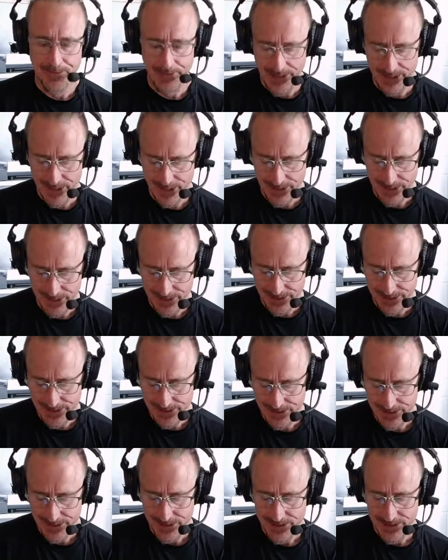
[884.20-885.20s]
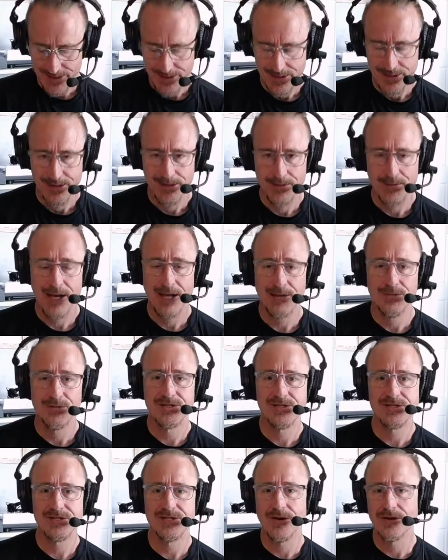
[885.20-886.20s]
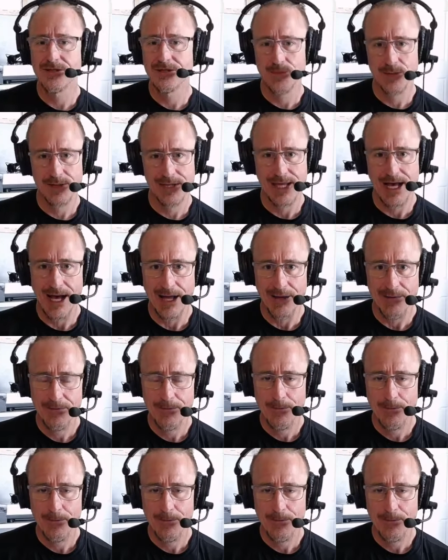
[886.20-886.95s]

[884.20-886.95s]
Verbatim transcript: And the Bible starts with that.